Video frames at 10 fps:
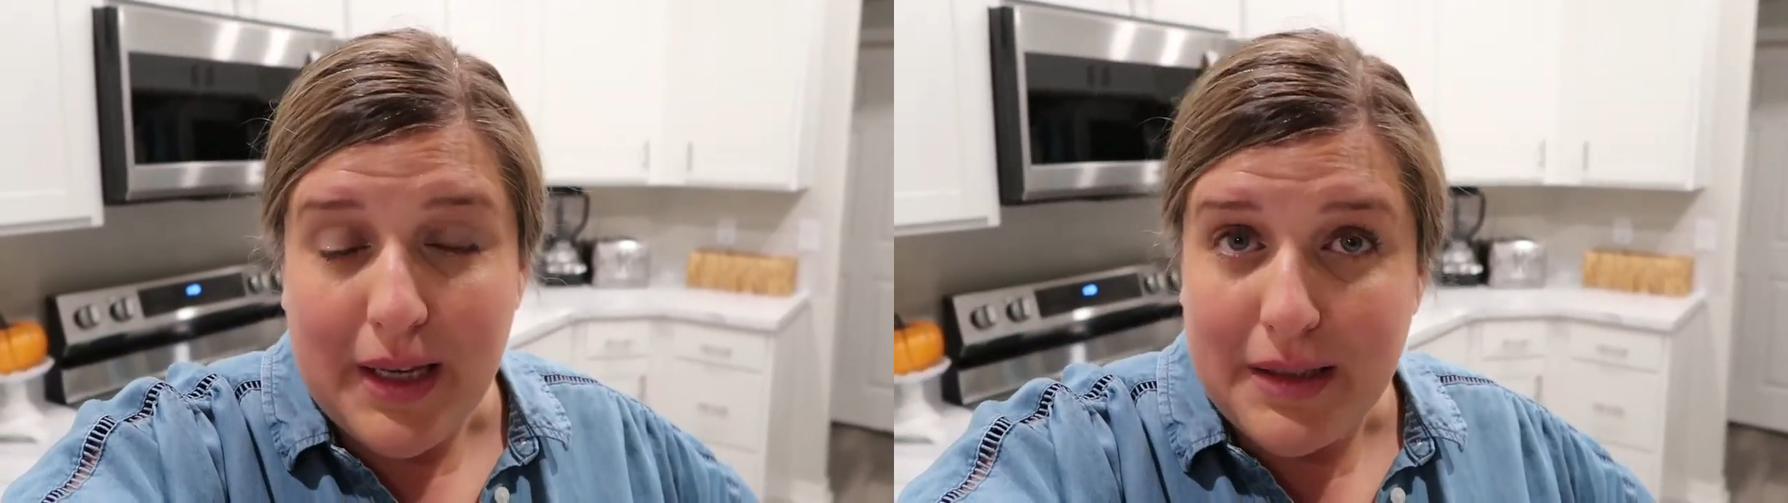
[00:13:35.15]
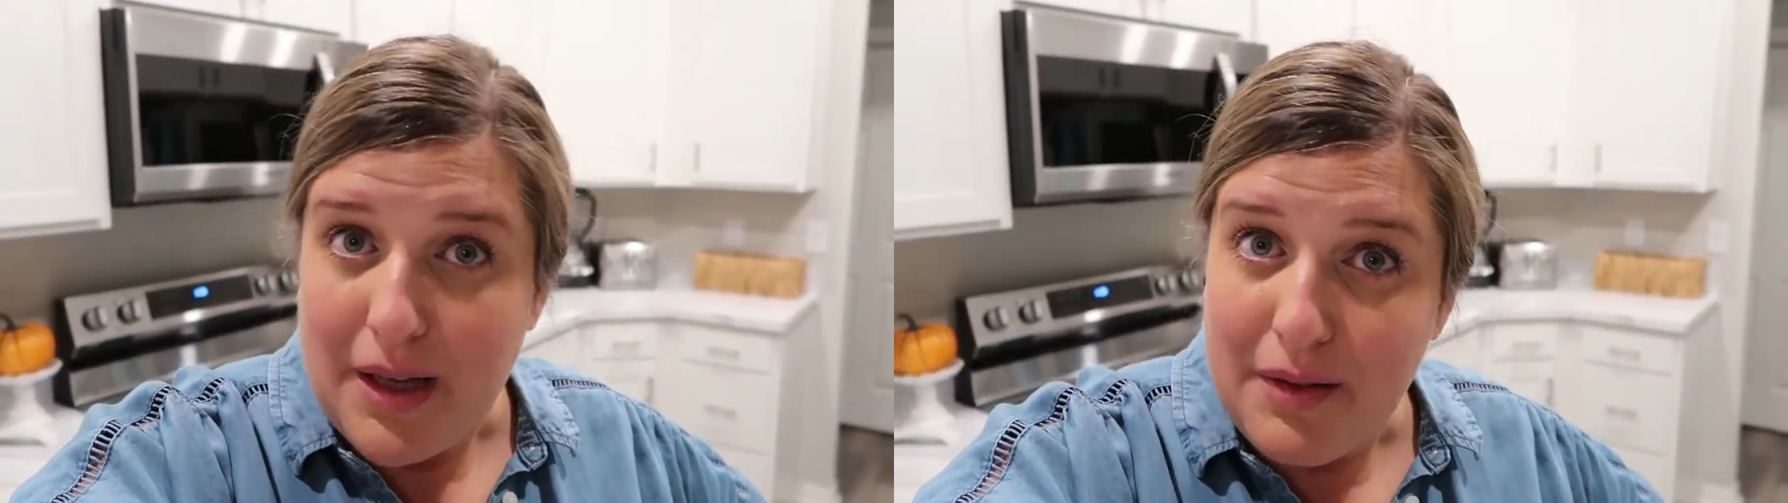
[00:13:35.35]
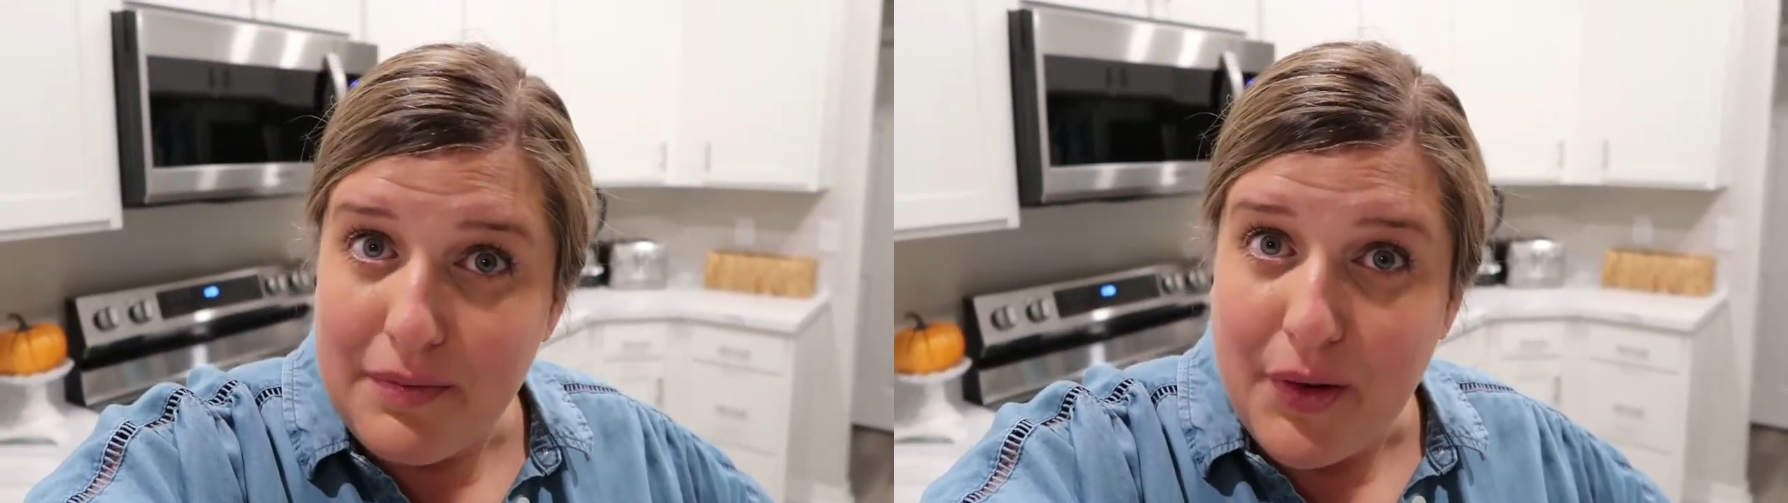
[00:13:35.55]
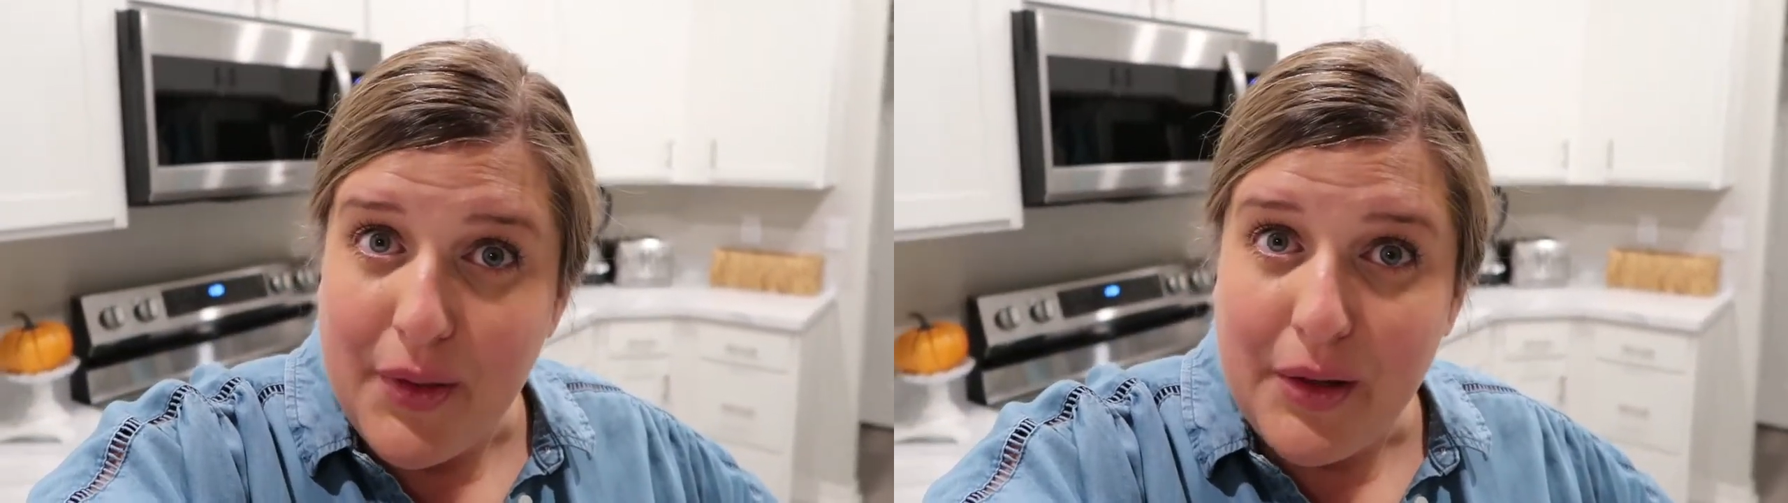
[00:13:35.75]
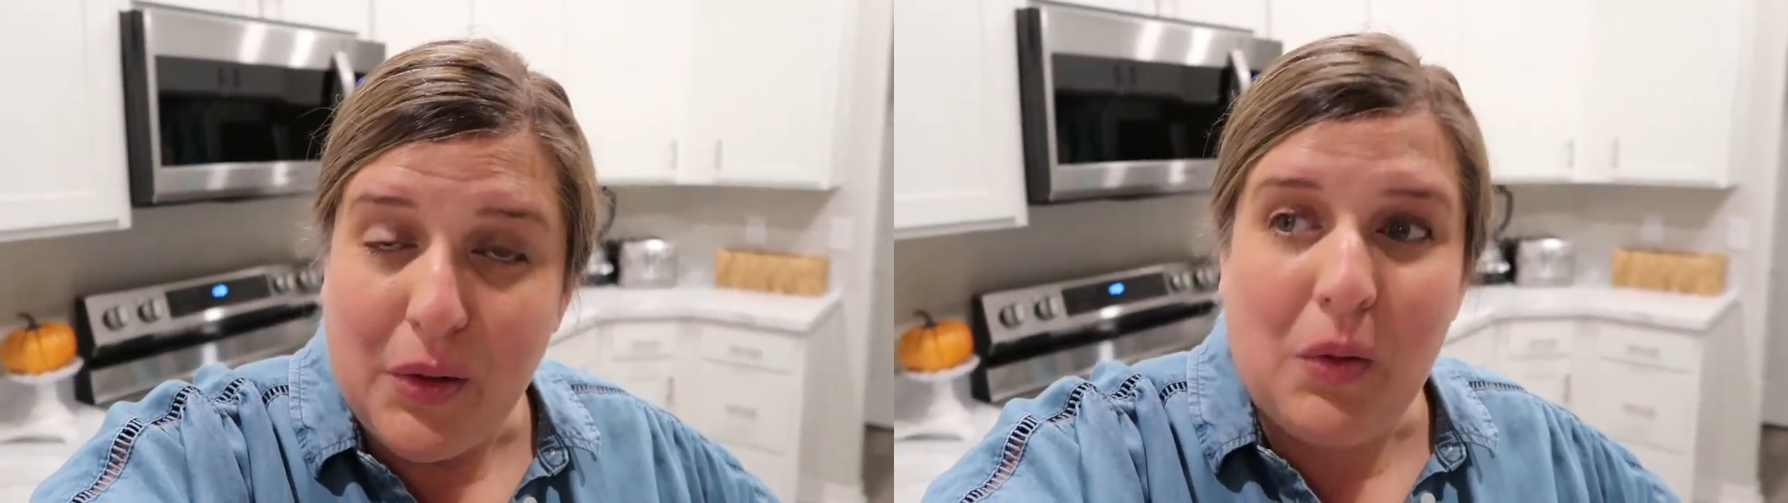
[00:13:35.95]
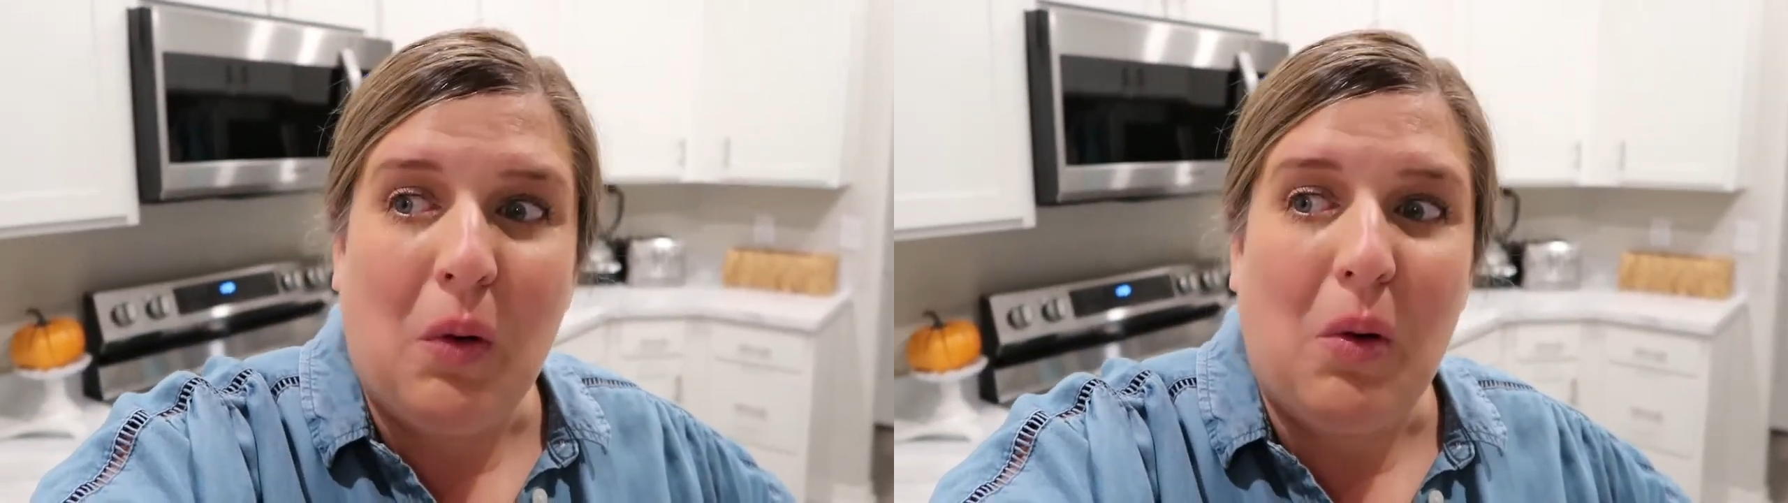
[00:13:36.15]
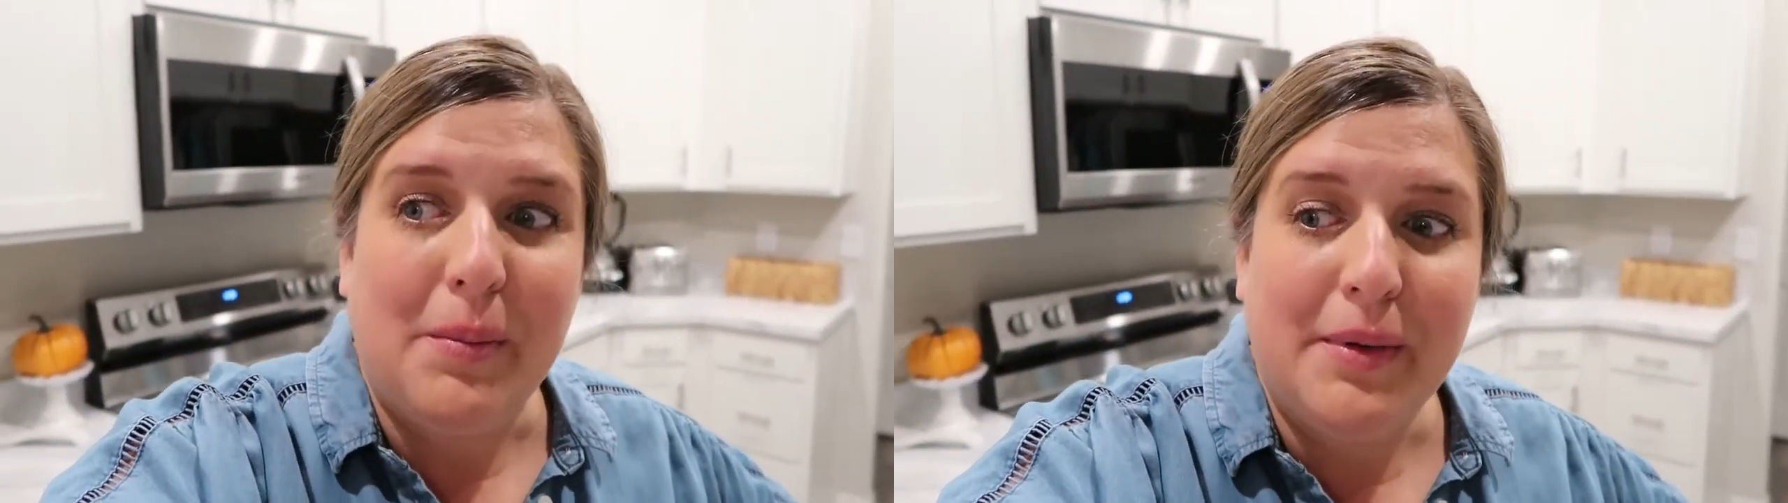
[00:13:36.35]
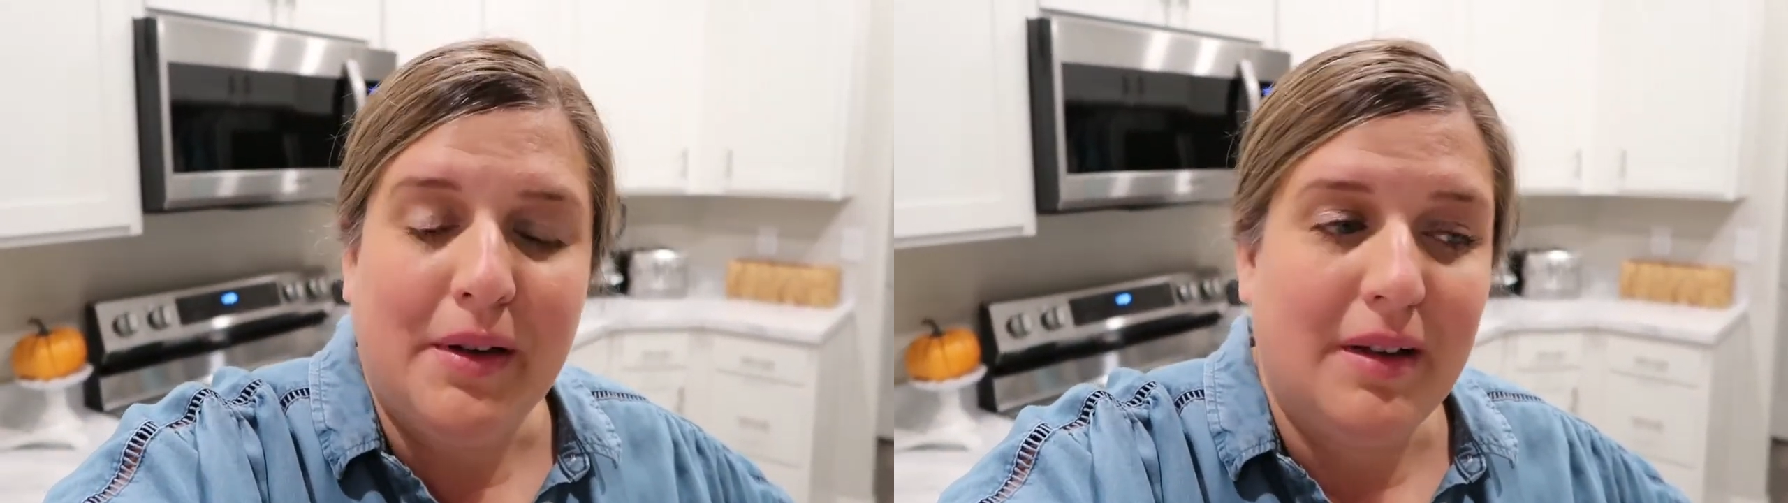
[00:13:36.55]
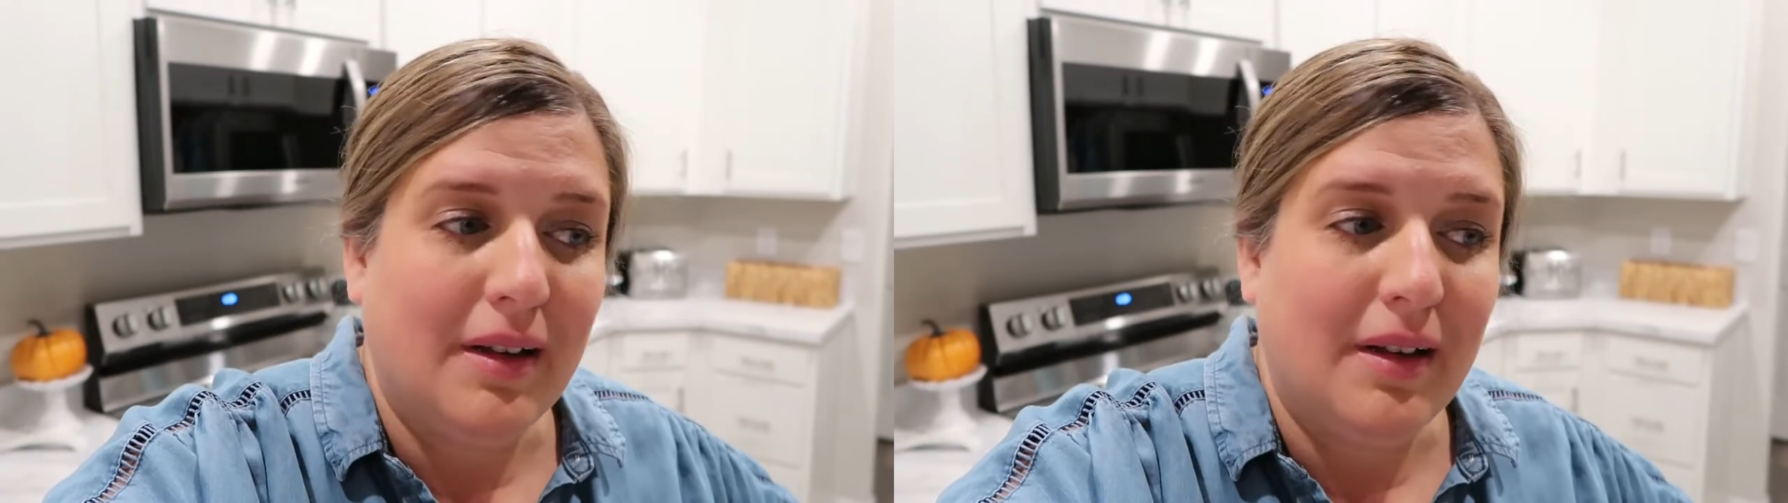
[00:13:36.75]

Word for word: has not felt like a home